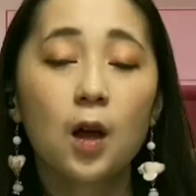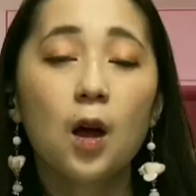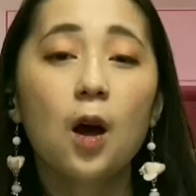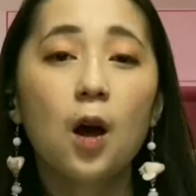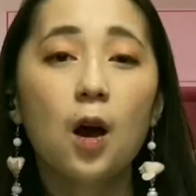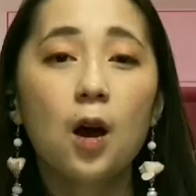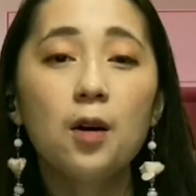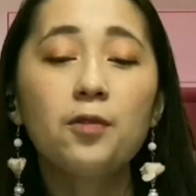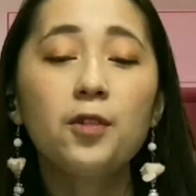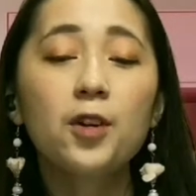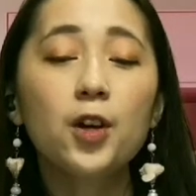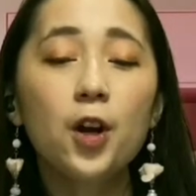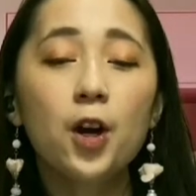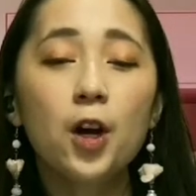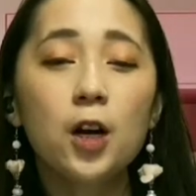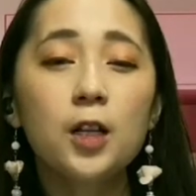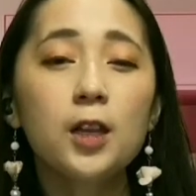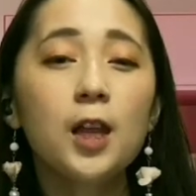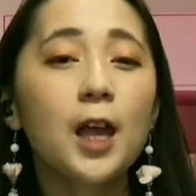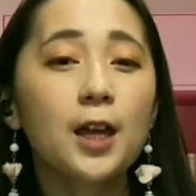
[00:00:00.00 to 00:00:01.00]

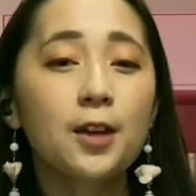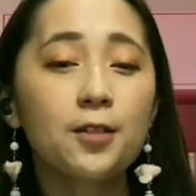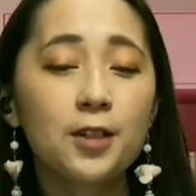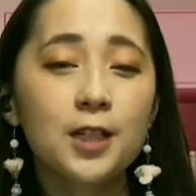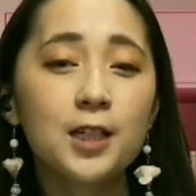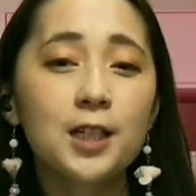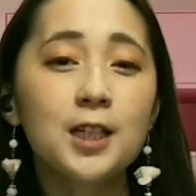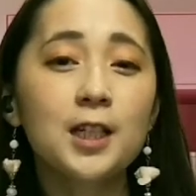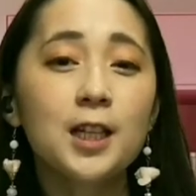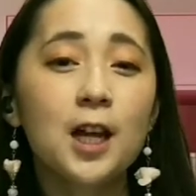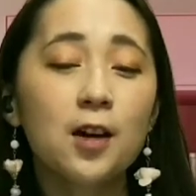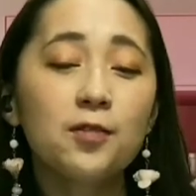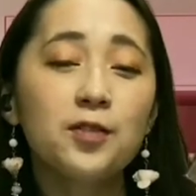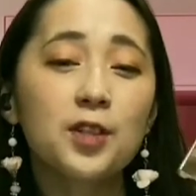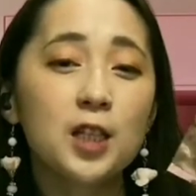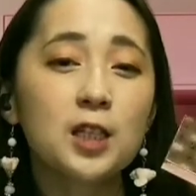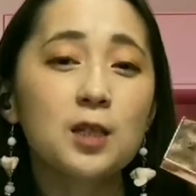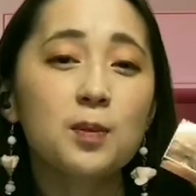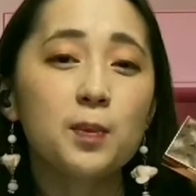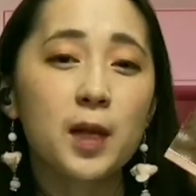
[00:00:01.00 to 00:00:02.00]
Overall, I really love
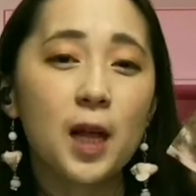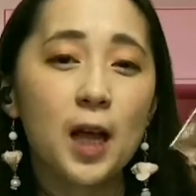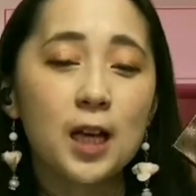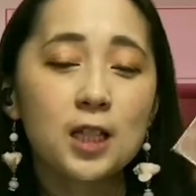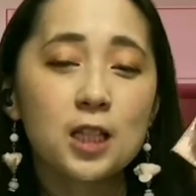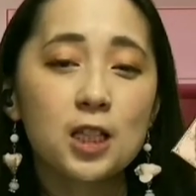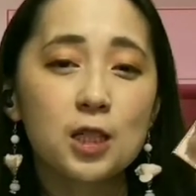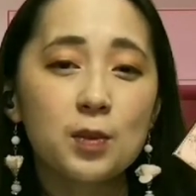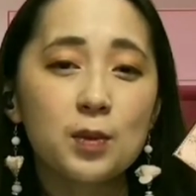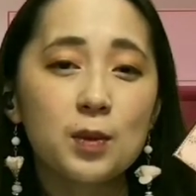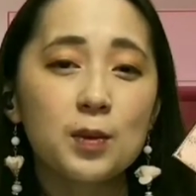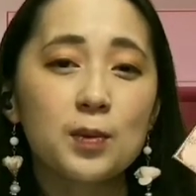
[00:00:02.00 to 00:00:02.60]
this blush.